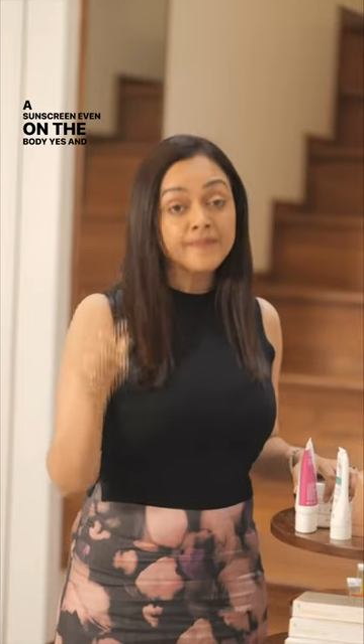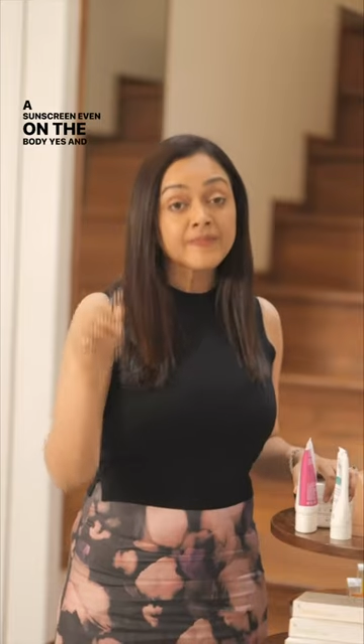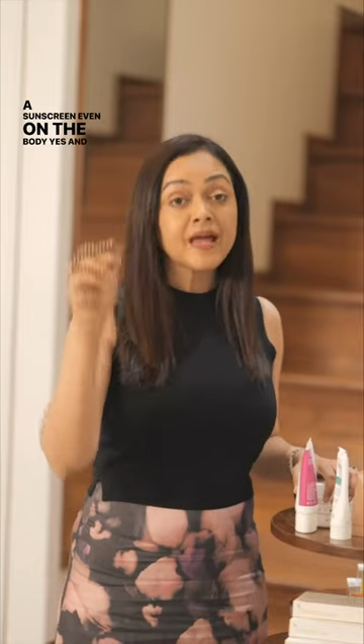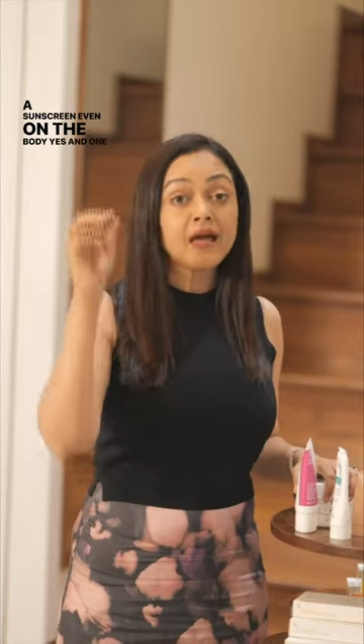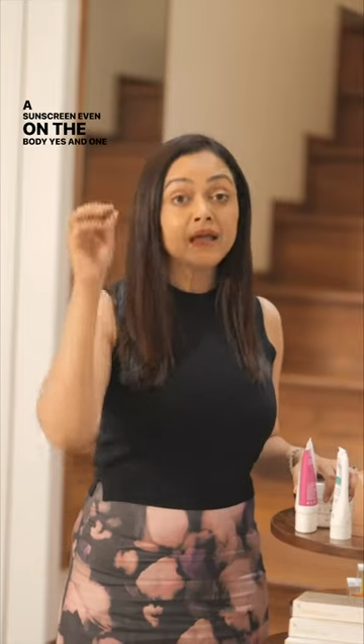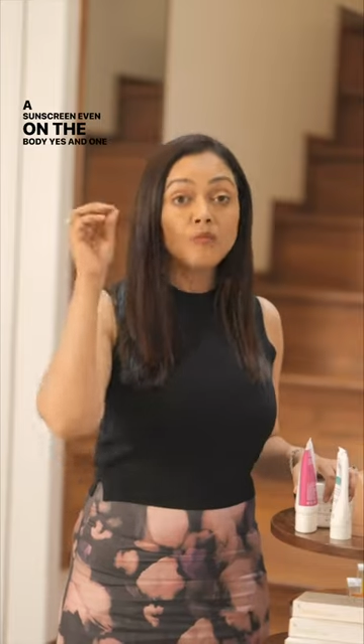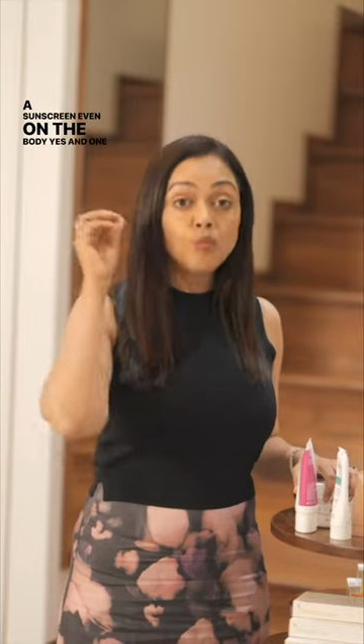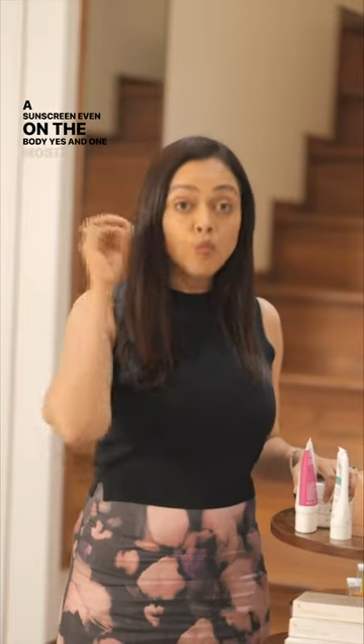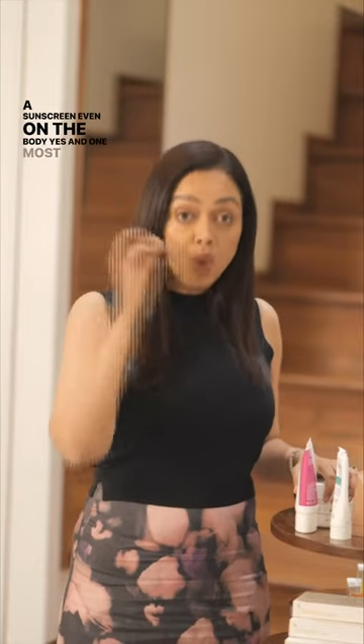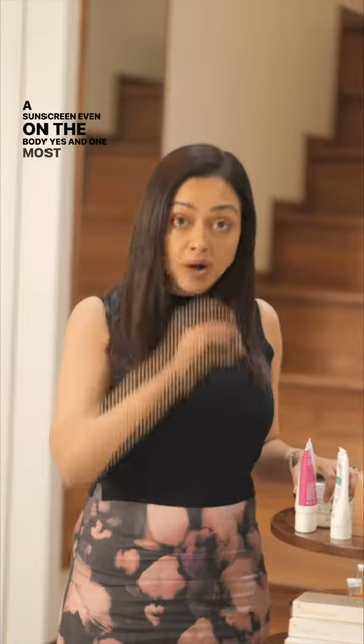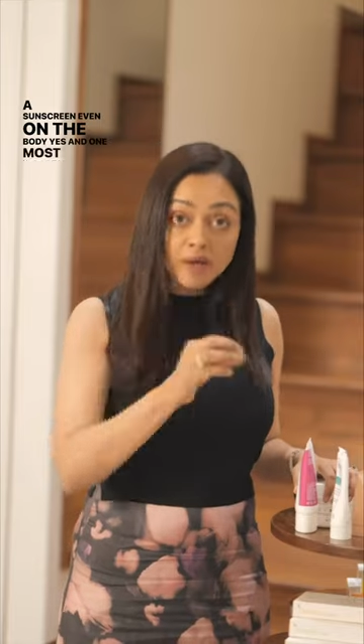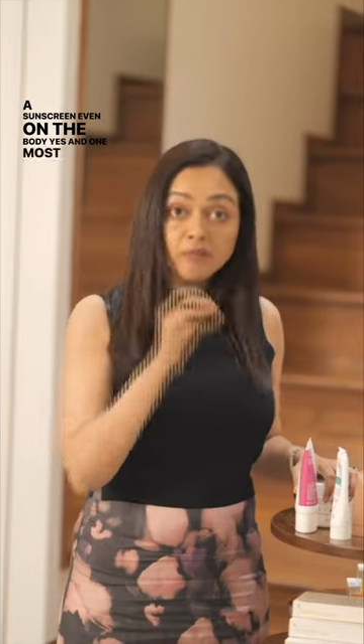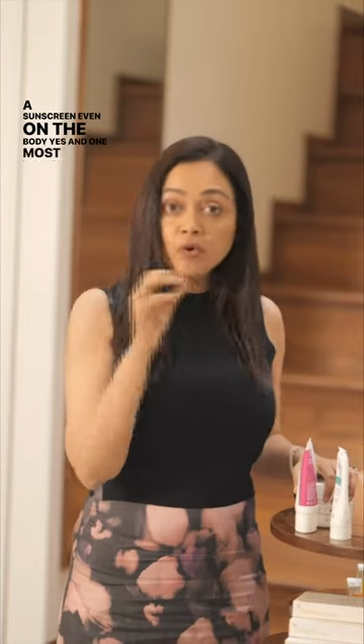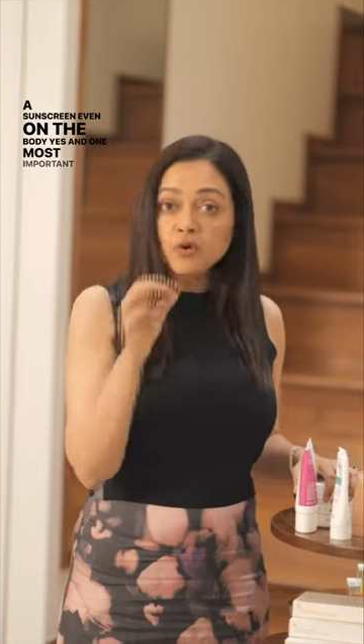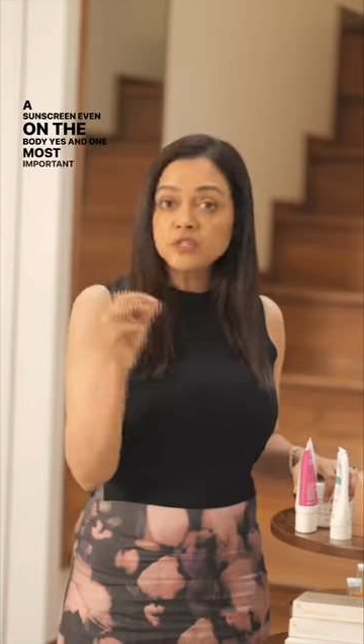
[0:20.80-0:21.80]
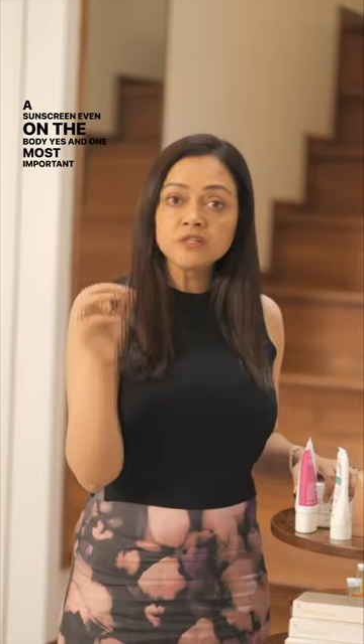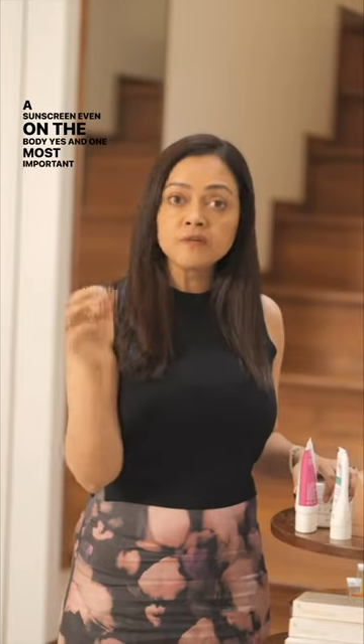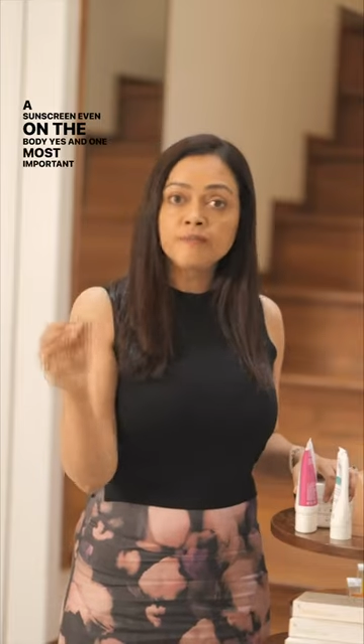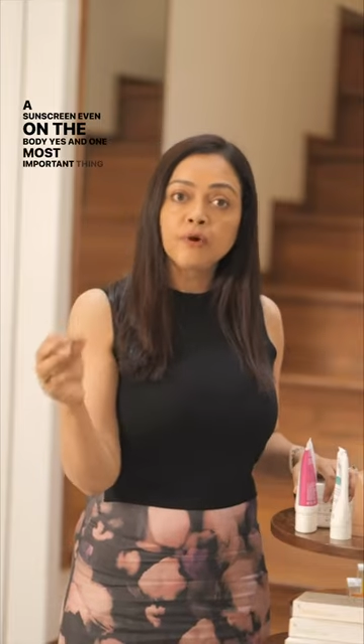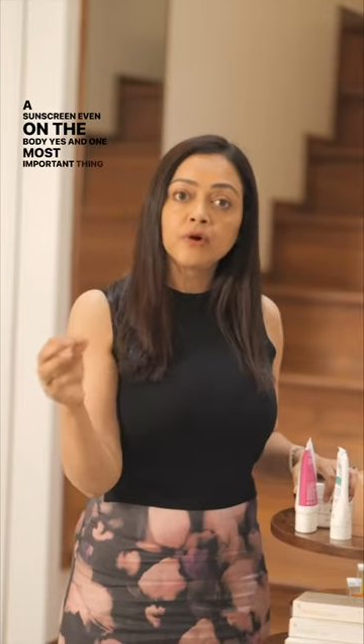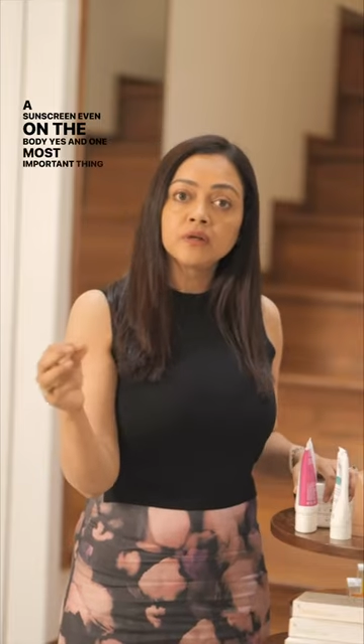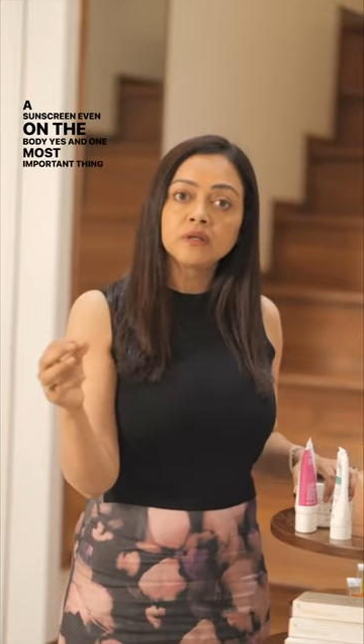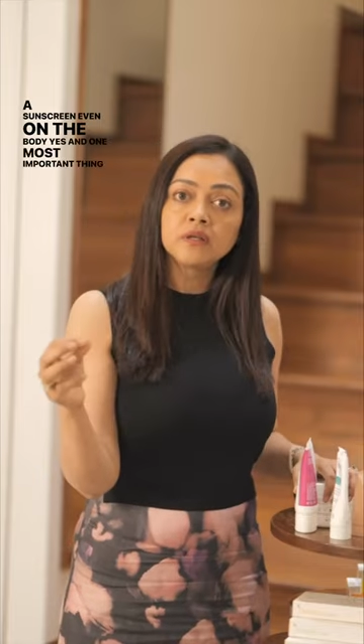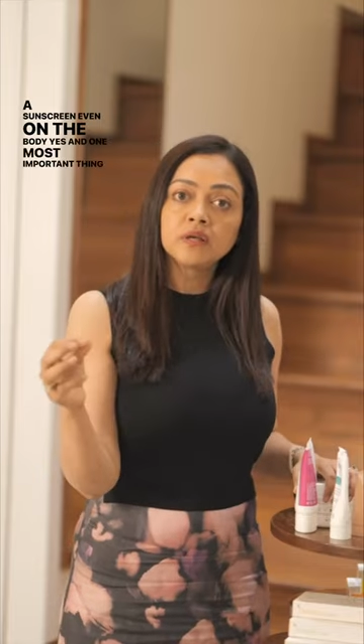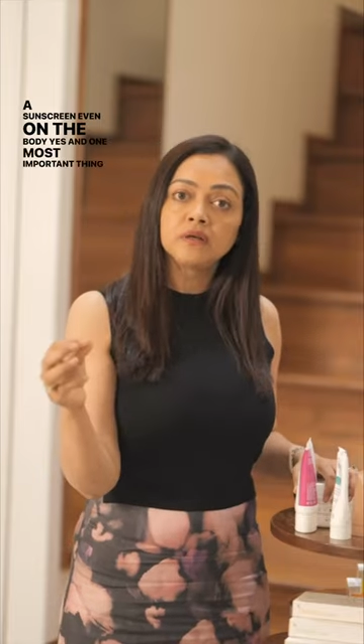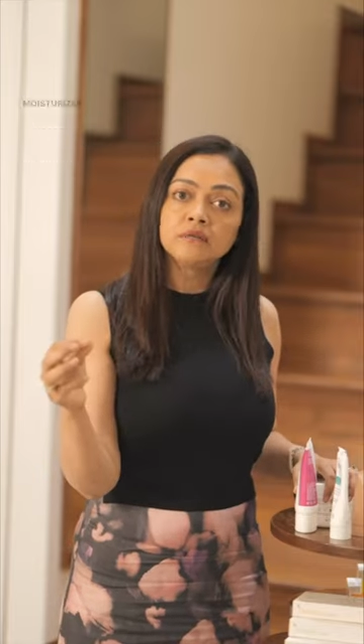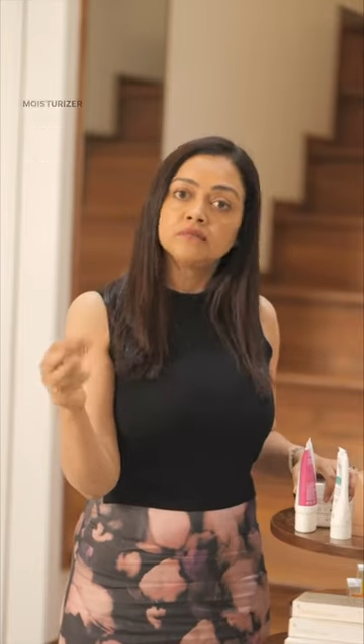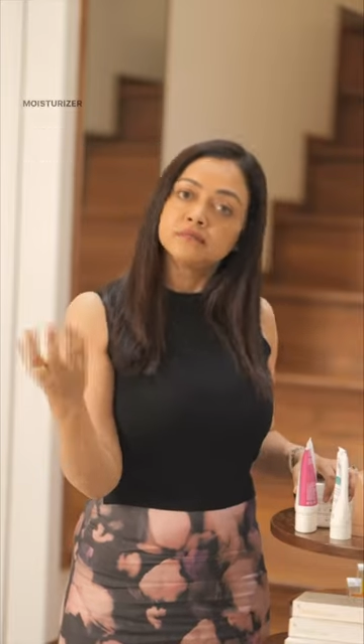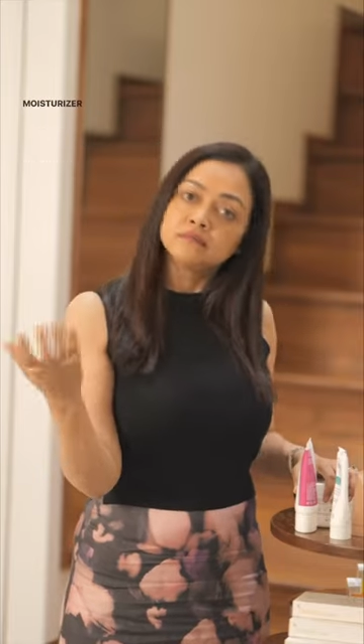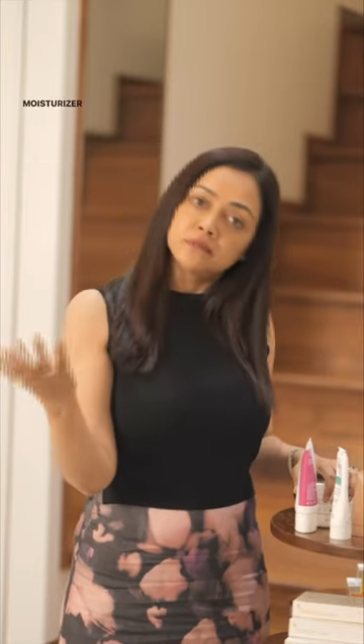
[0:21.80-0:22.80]
And one most important
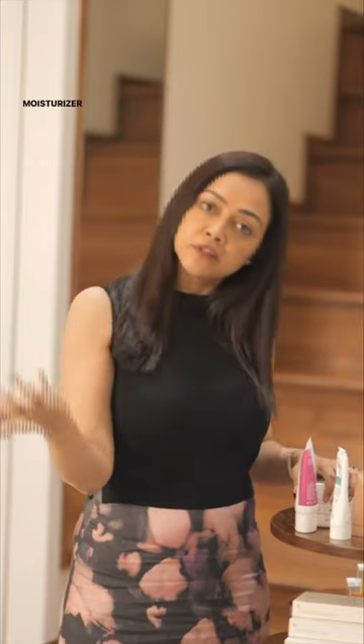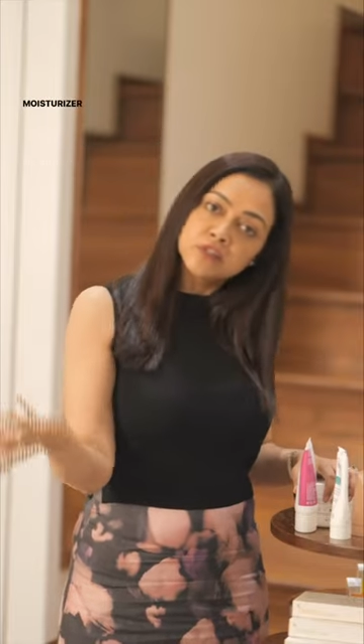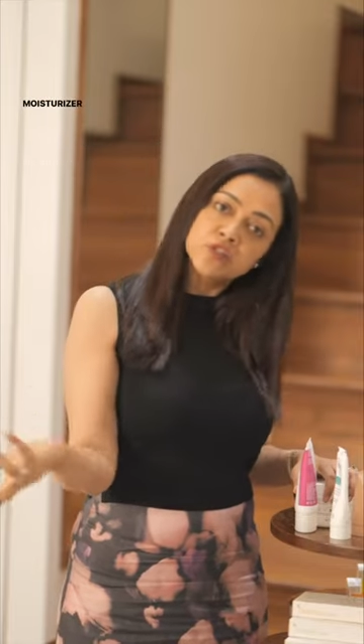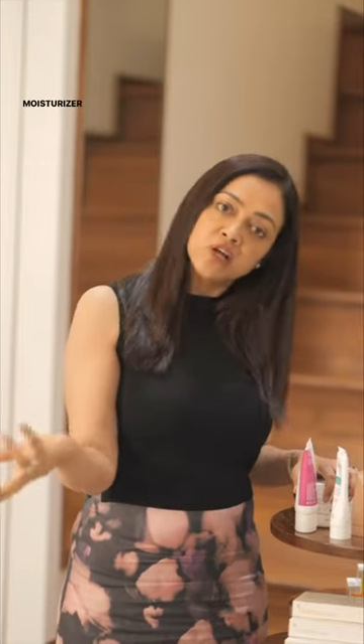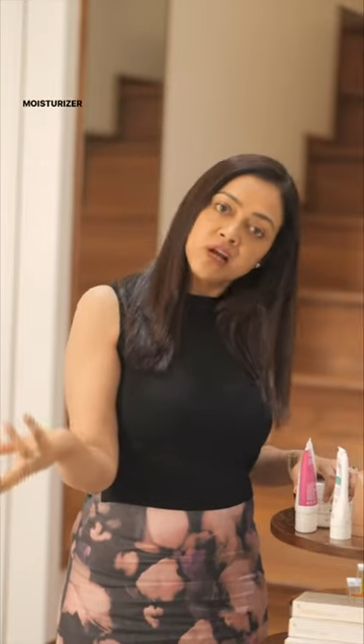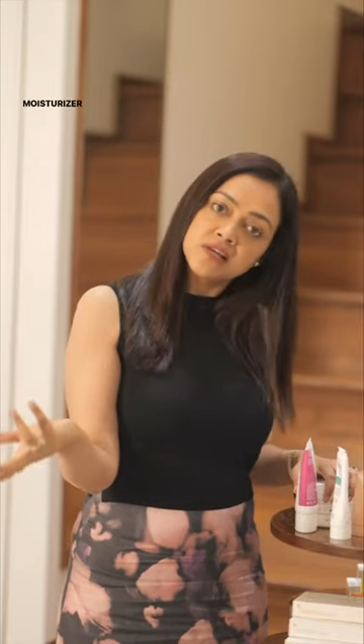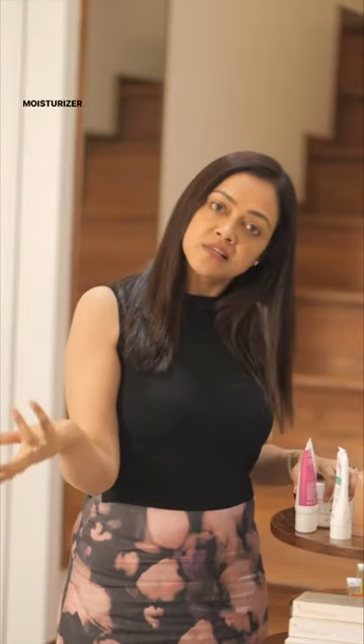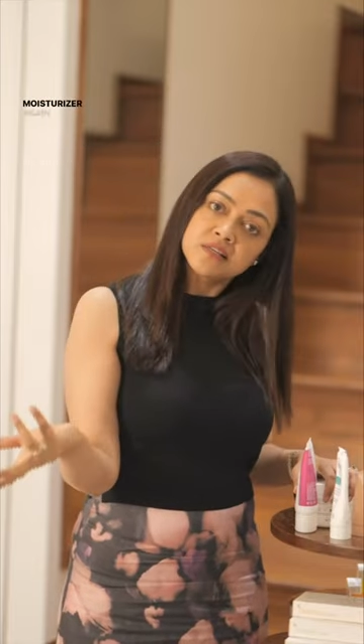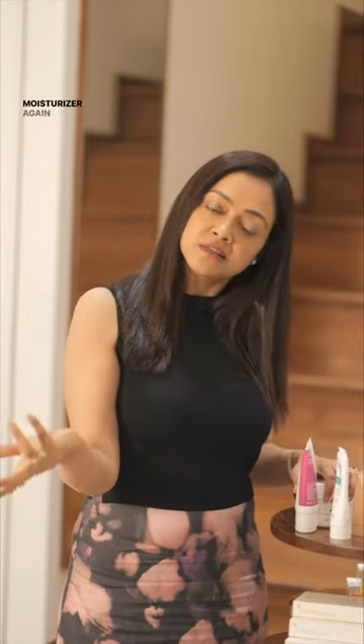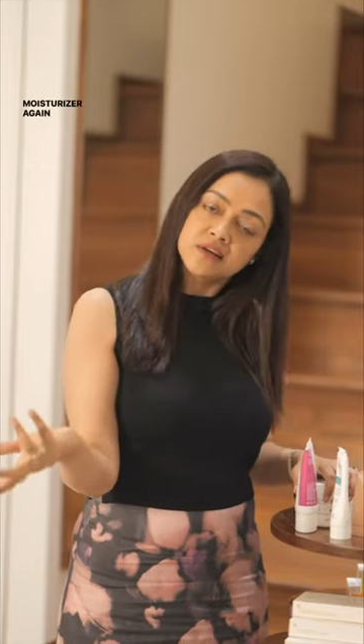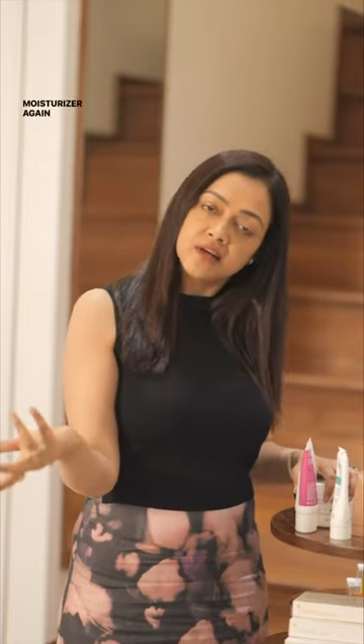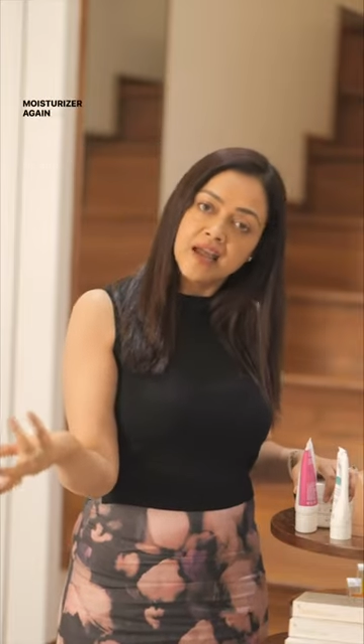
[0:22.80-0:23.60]
thing, moisturizer.